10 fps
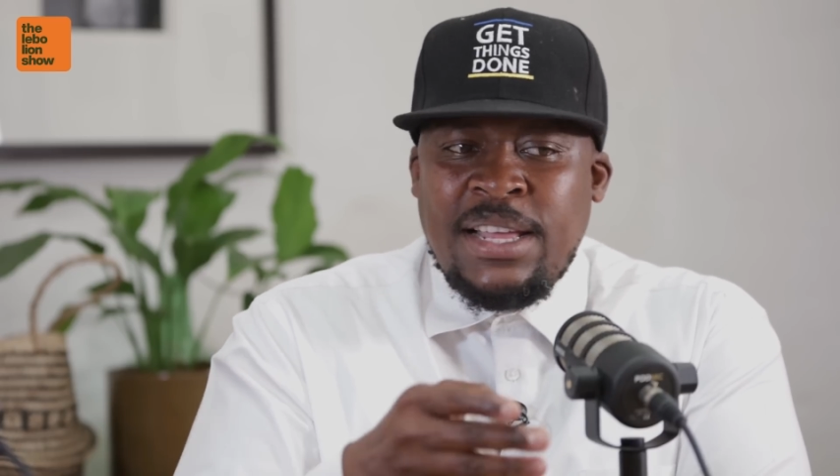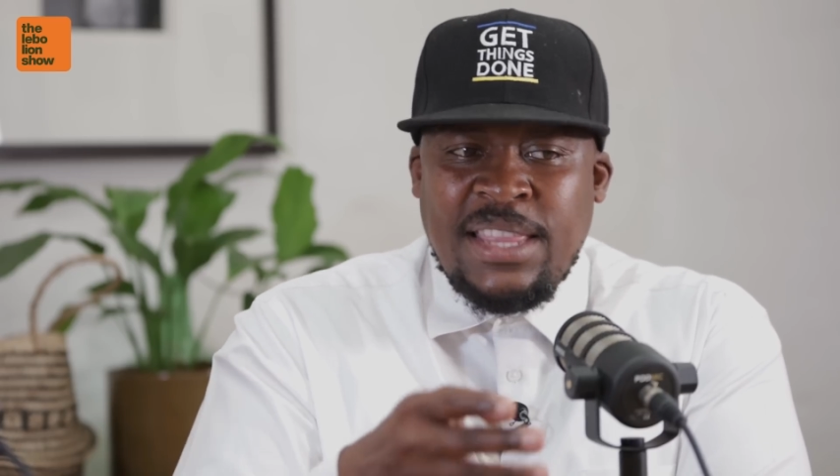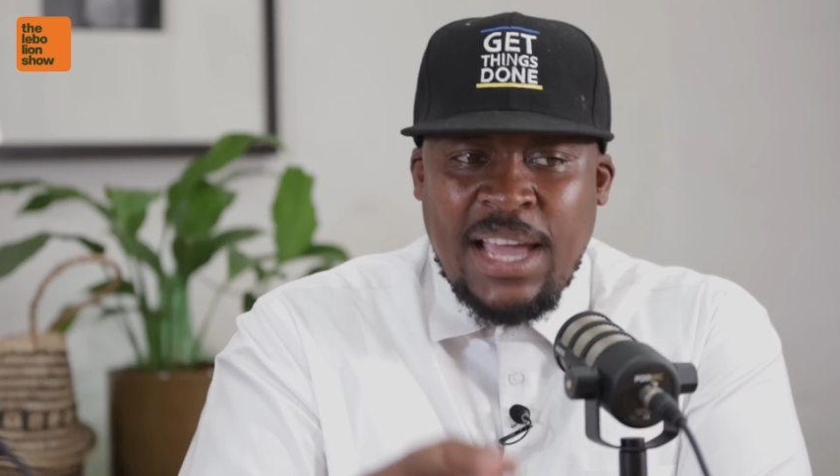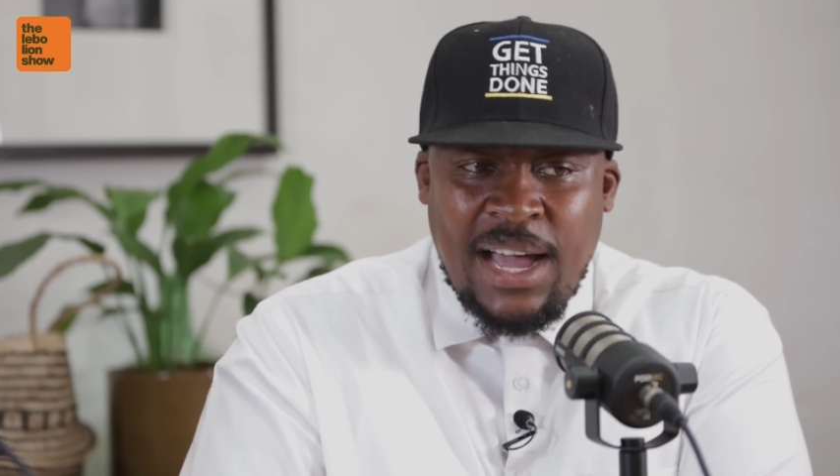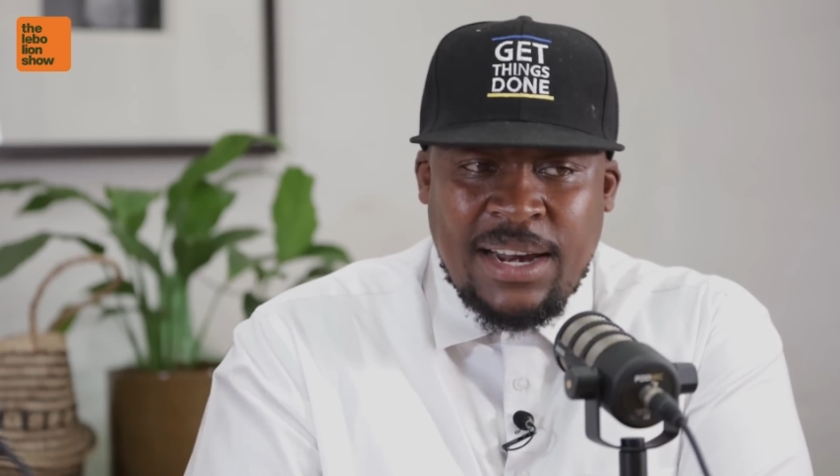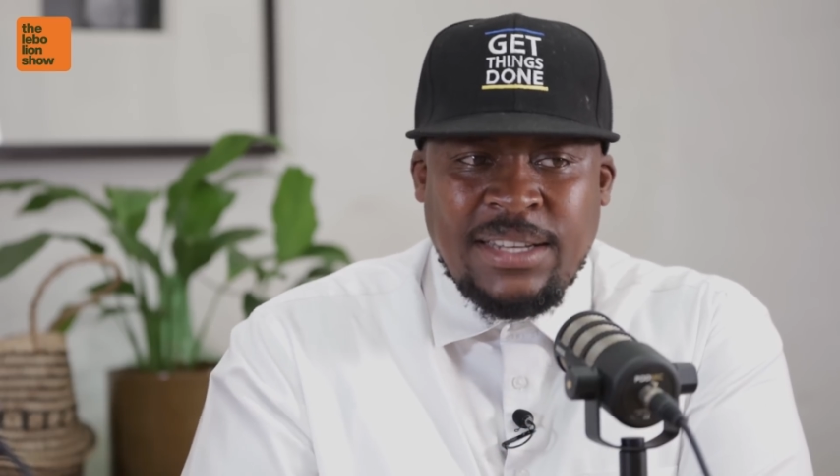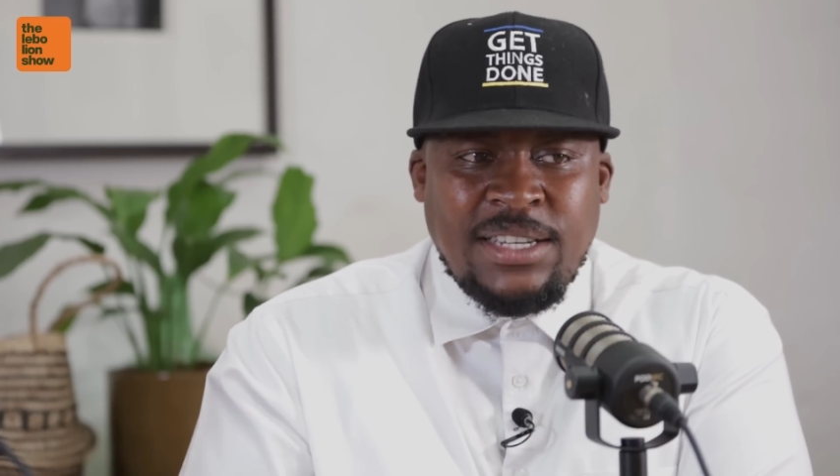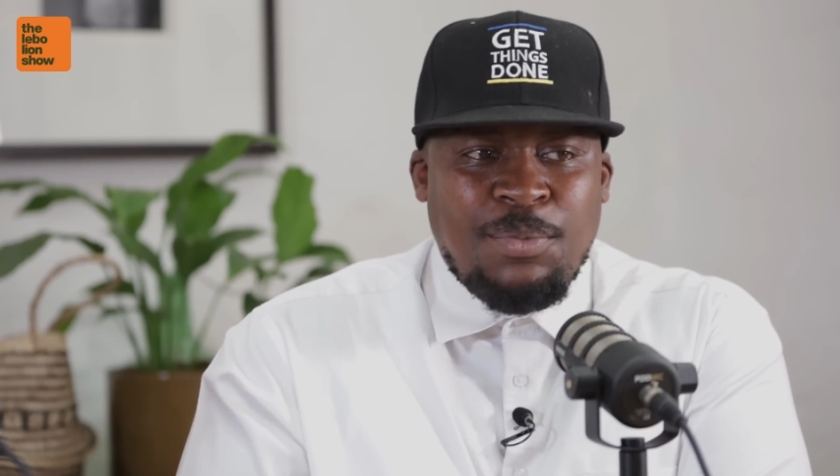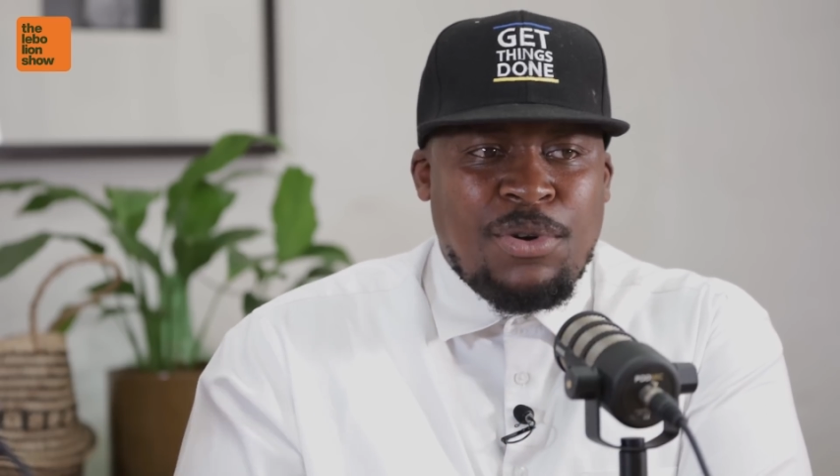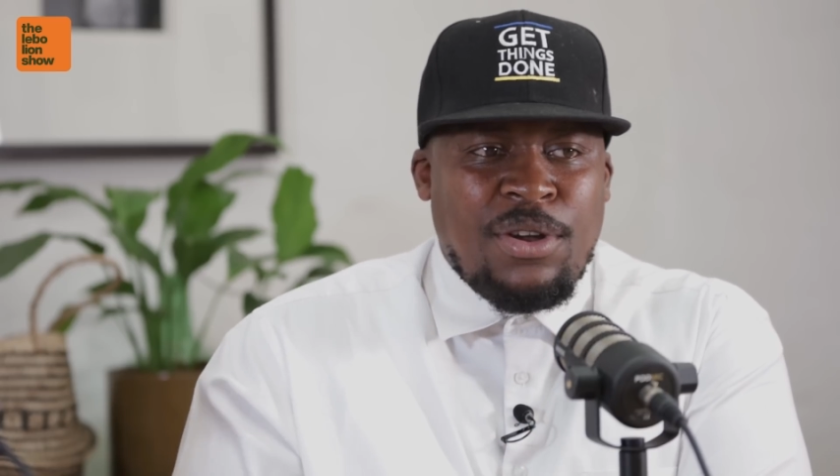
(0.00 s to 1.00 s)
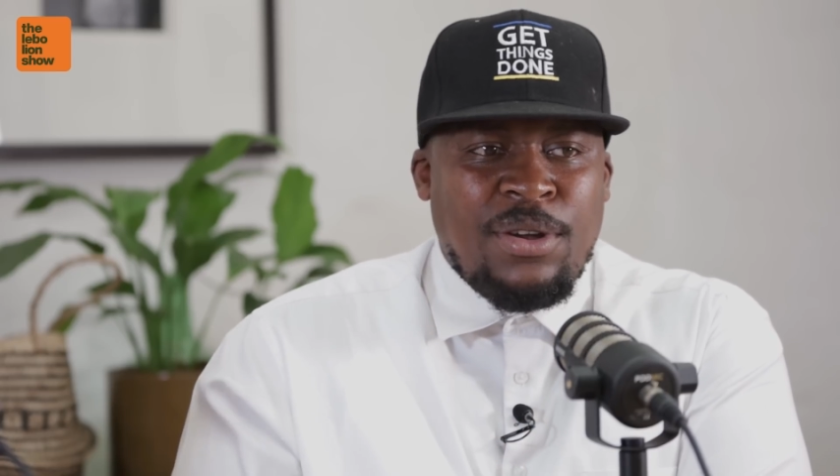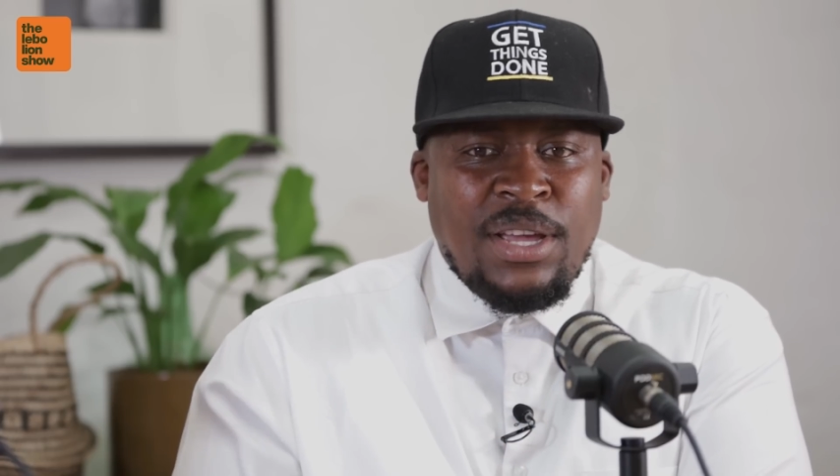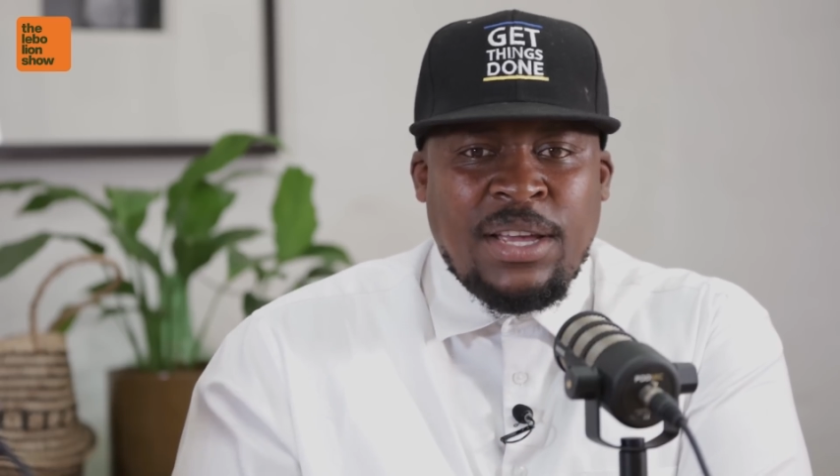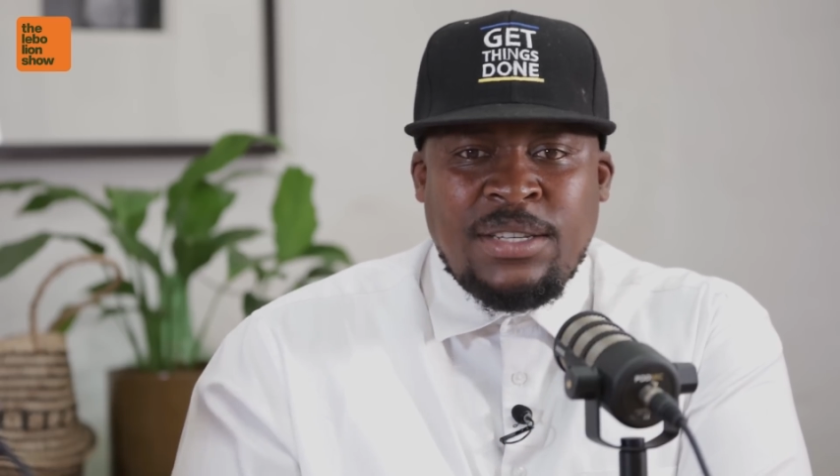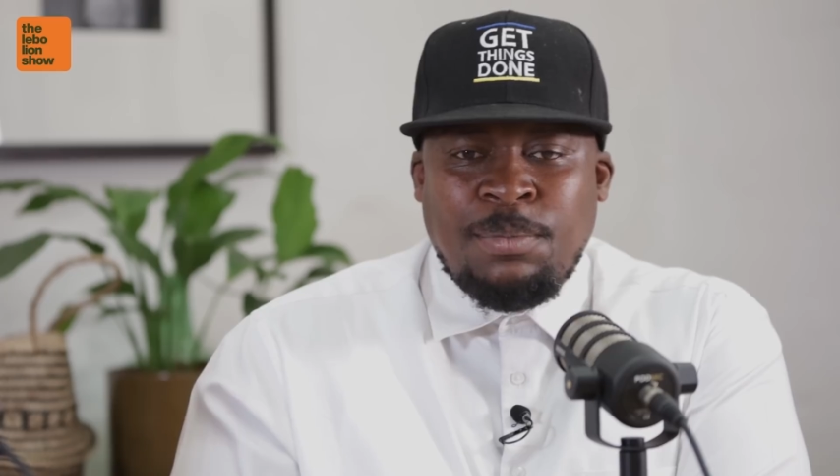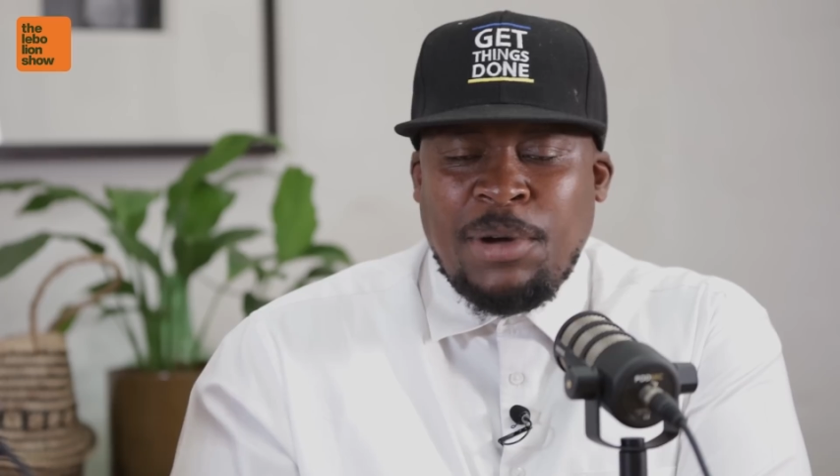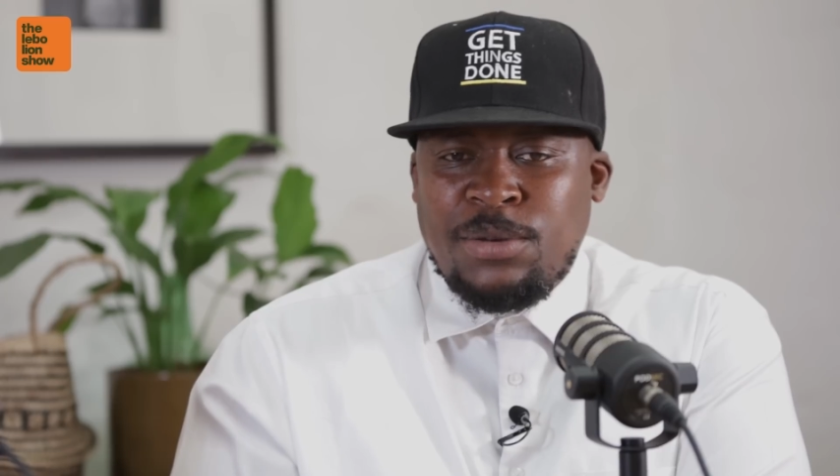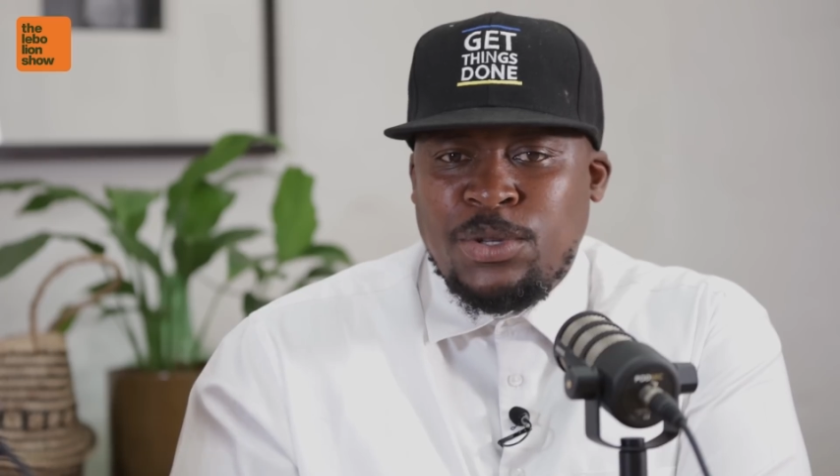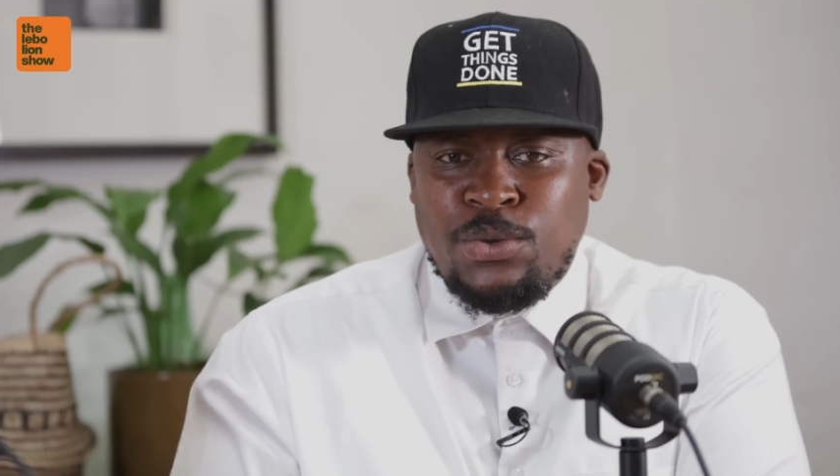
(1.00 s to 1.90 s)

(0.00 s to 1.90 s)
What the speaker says: The R&D departments